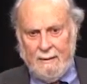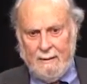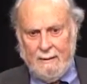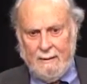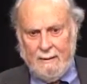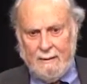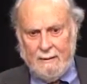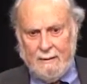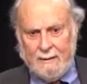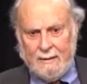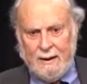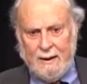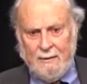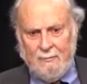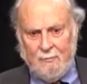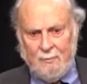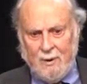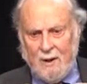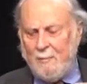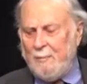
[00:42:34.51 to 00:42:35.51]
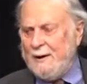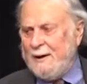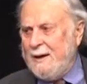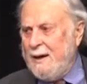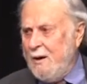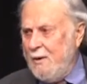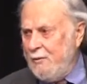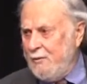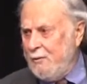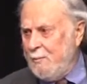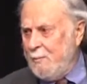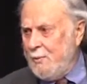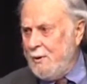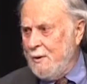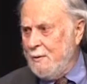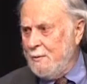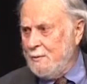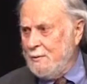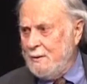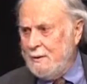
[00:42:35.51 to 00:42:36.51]
a kind of public health
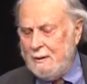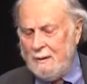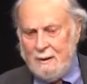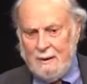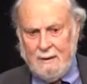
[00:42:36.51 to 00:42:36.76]
approach